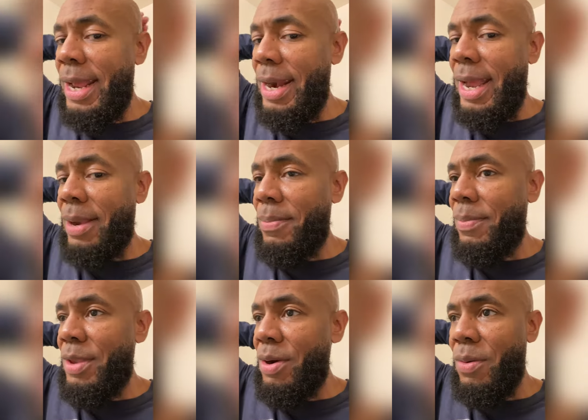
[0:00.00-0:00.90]
and I could,
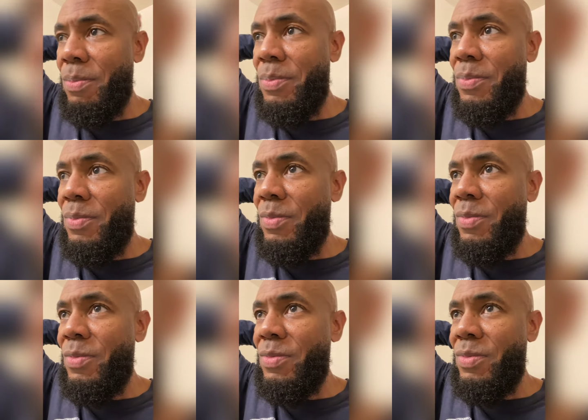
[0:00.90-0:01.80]
you know,
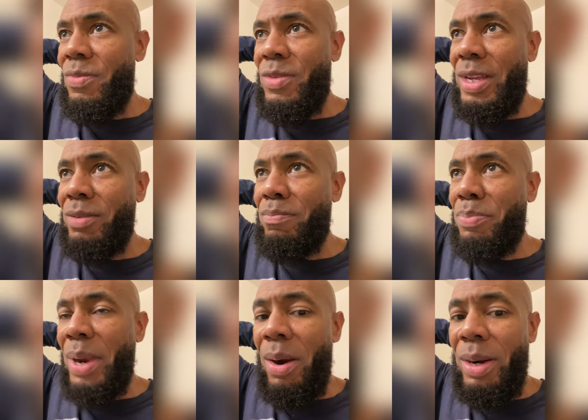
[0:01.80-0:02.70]
just
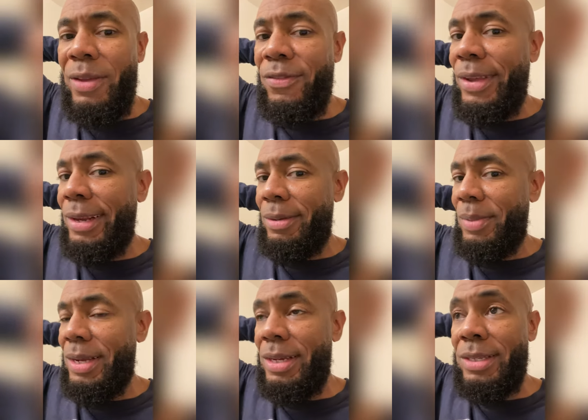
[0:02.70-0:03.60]
barely feel them
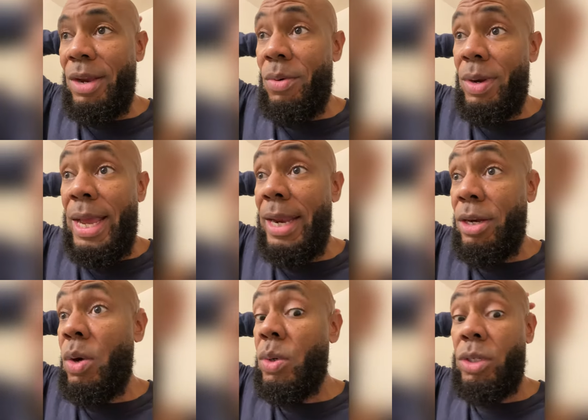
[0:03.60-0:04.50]
because they were like
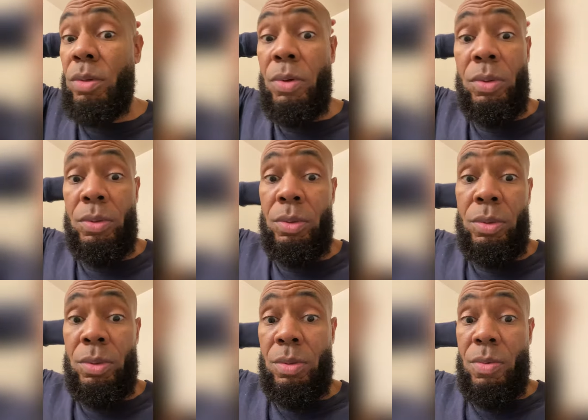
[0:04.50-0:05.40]
noticeable
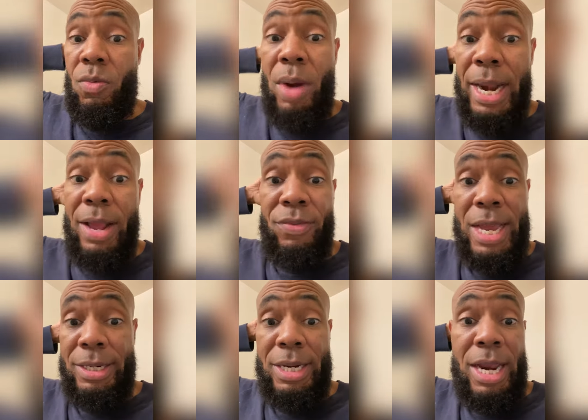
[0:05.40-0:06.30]
right after
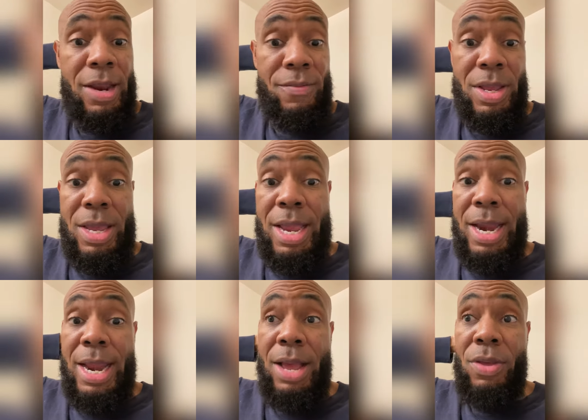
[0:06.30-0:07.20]
I shaved.
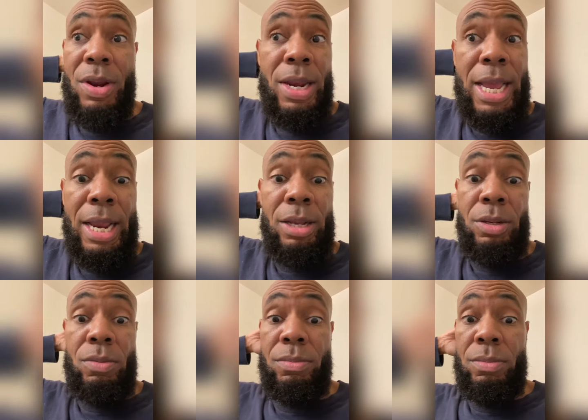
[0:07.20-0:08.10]
And now they're like
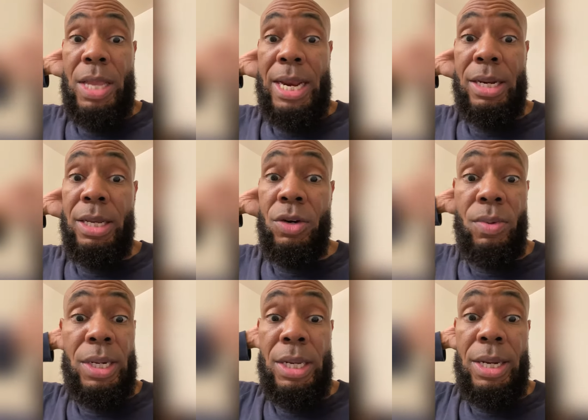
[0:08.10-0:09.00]

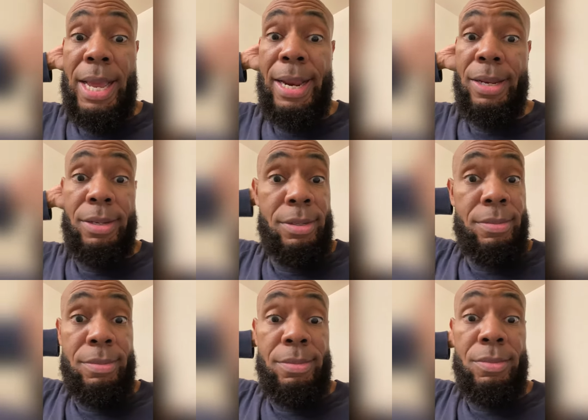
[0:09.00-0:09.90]
literally like
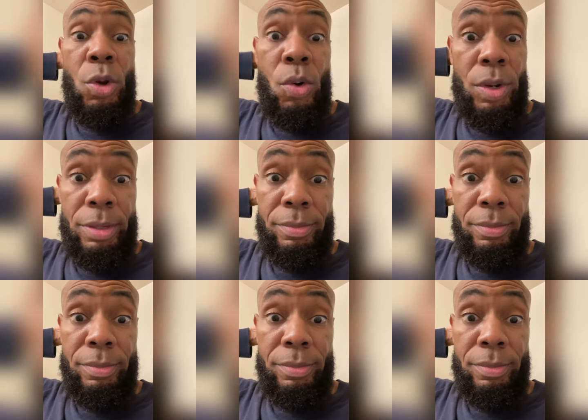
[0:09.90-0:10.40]
gone.